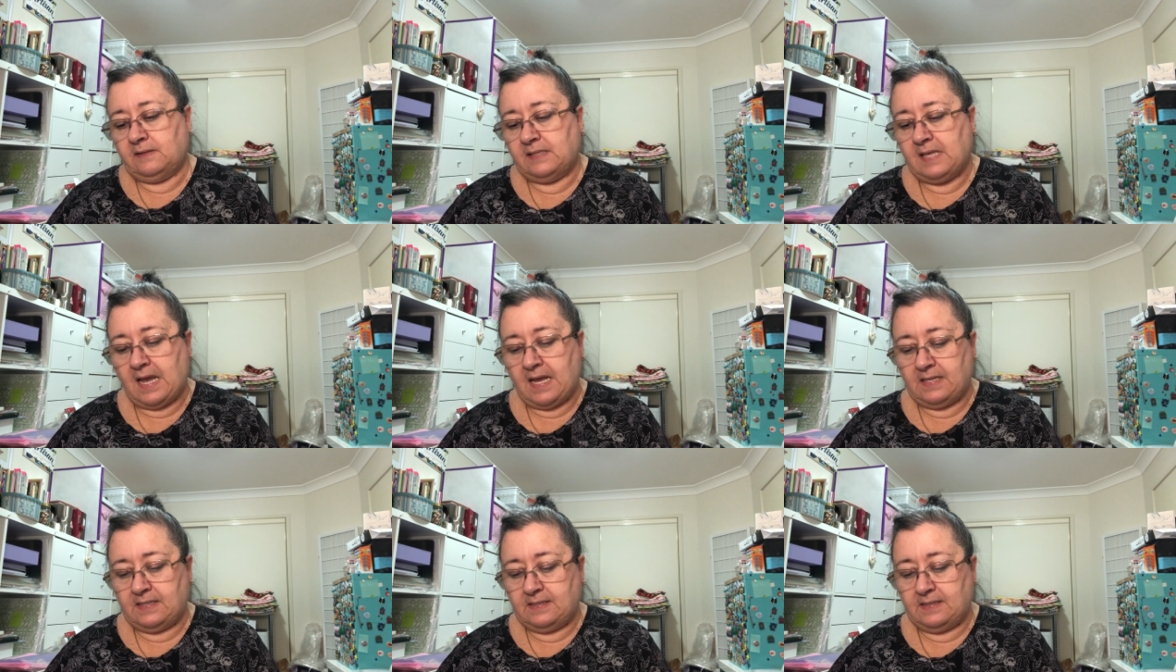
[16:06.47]

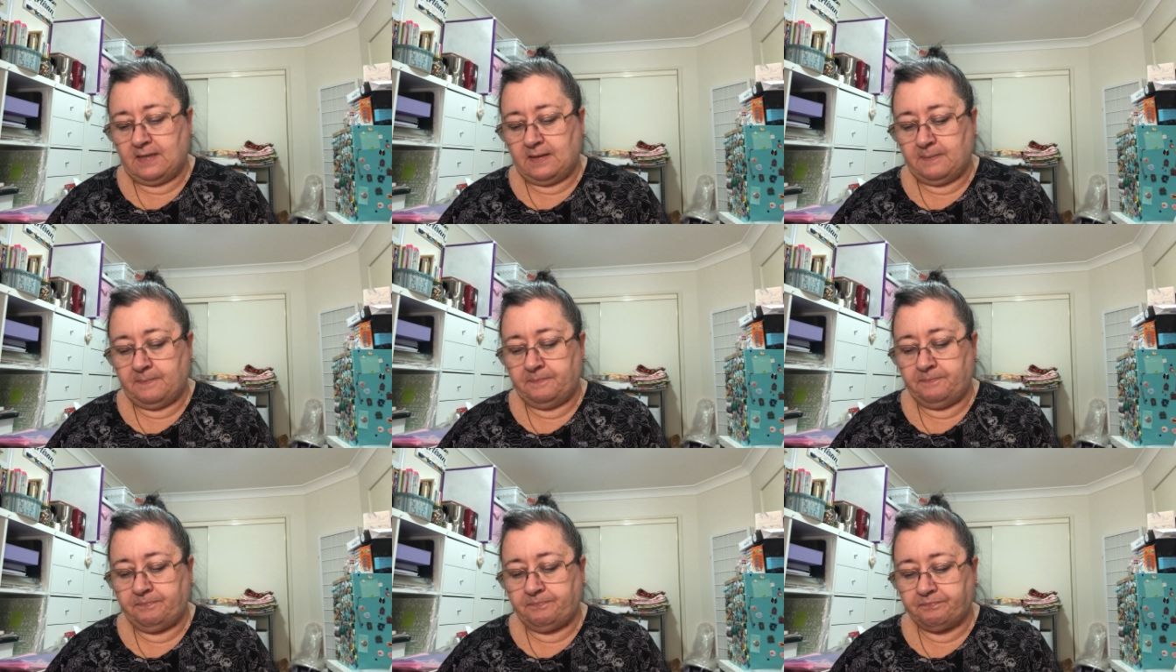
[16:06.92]
that's
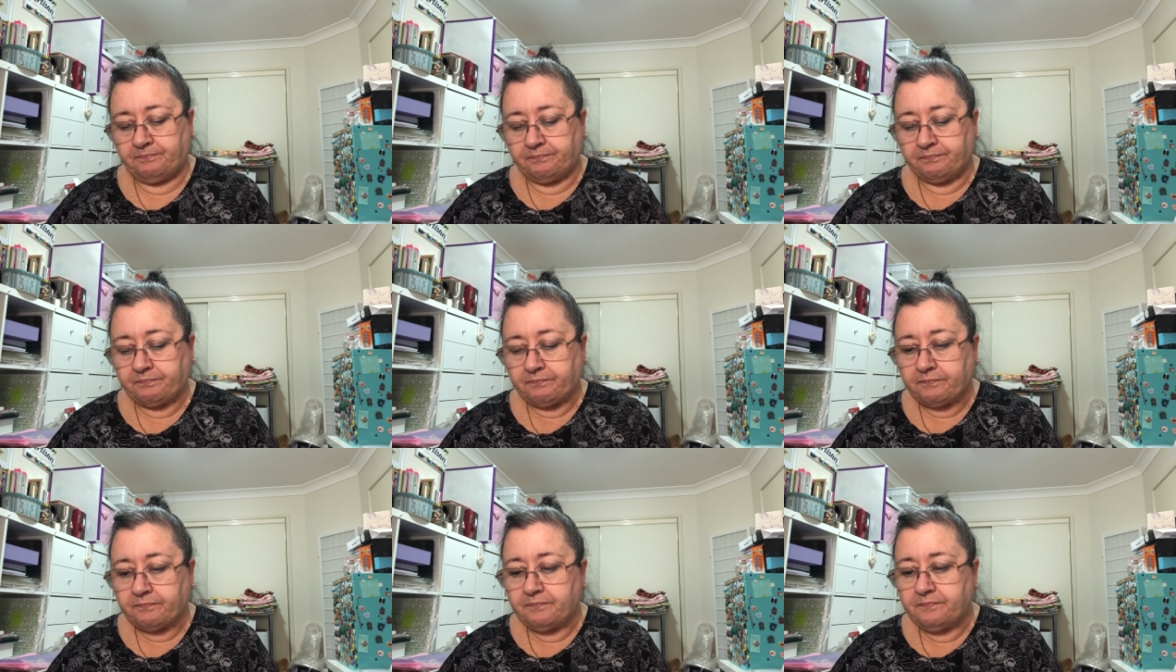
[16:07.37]

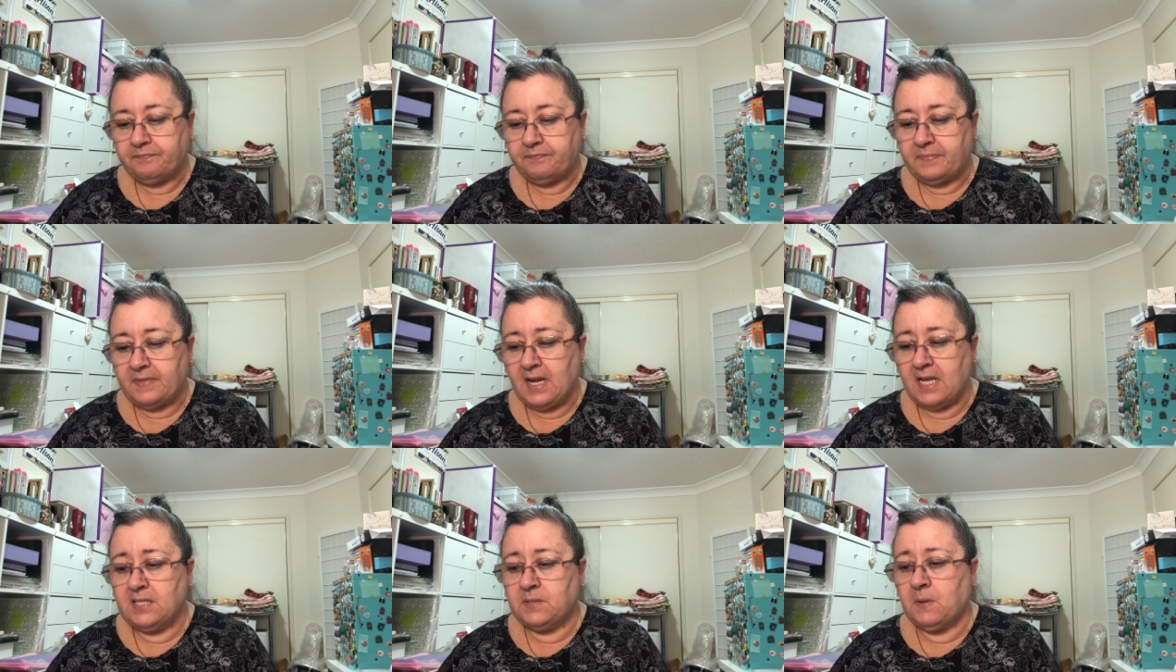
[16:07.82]

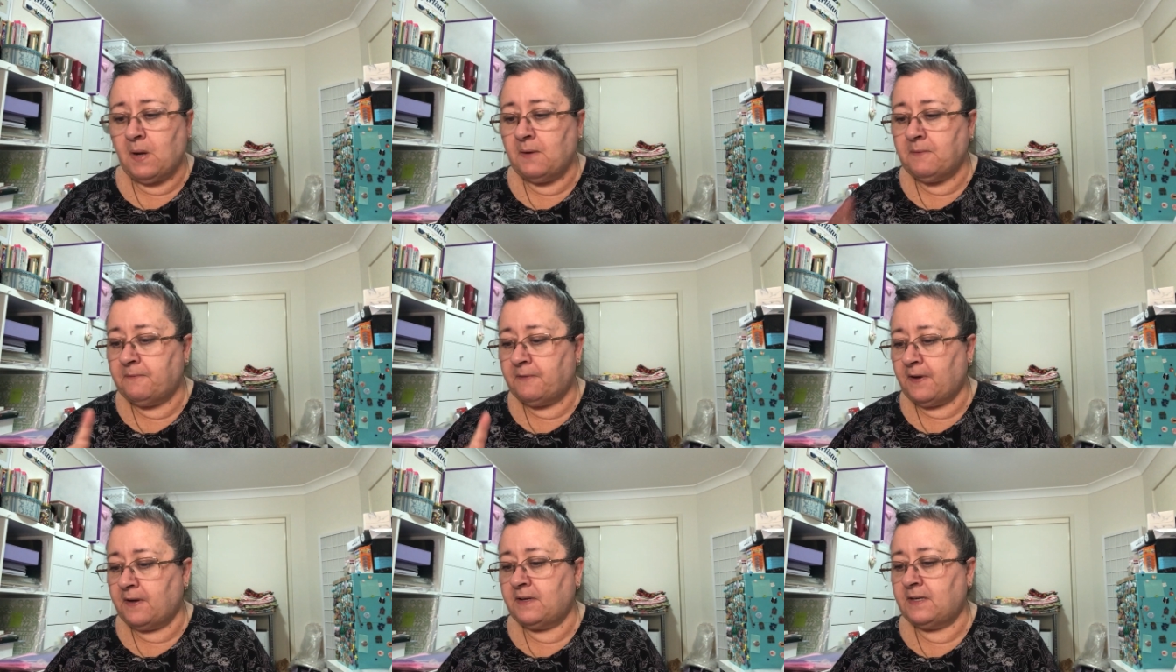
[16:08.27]
why
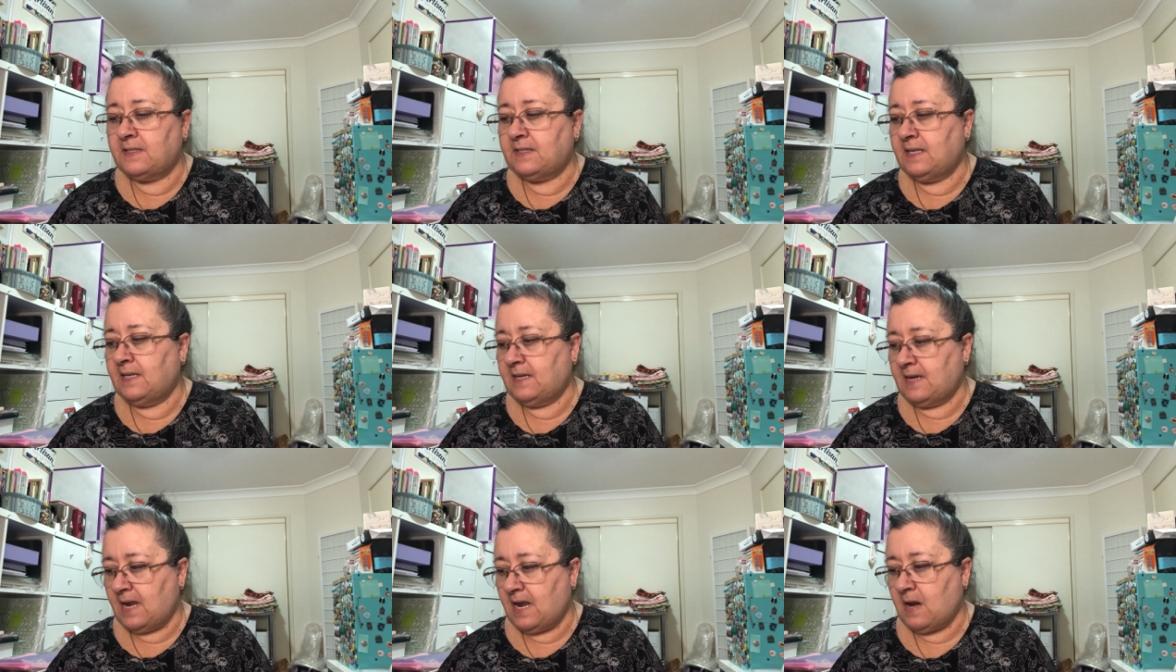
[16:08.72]
I'm
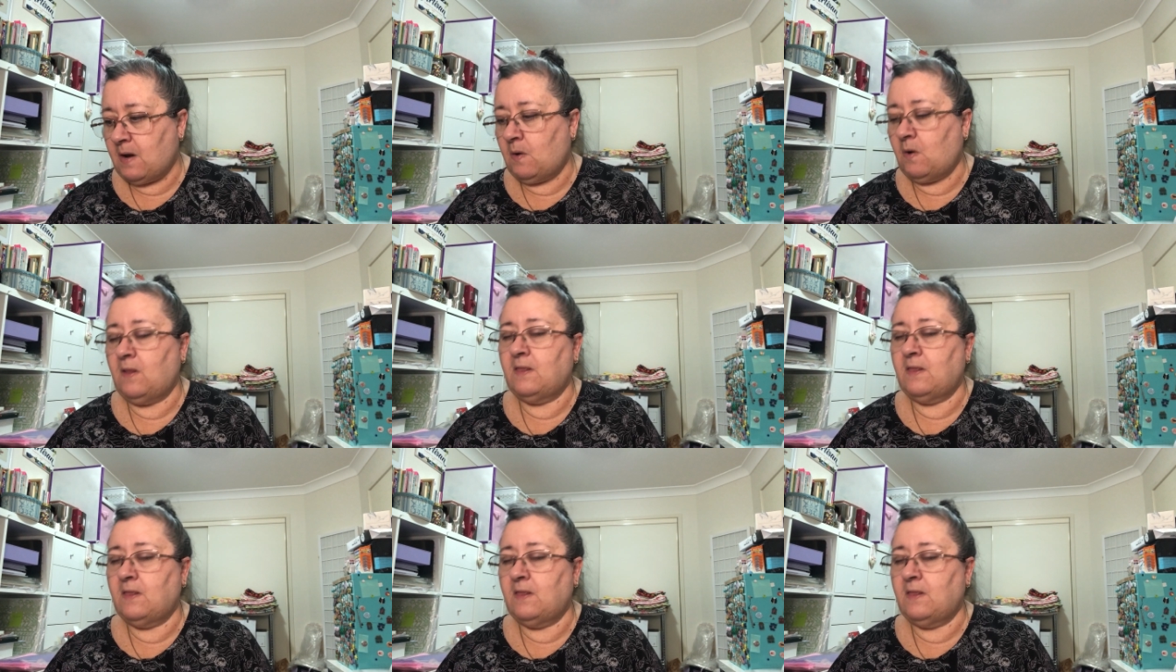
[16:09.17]
focusing now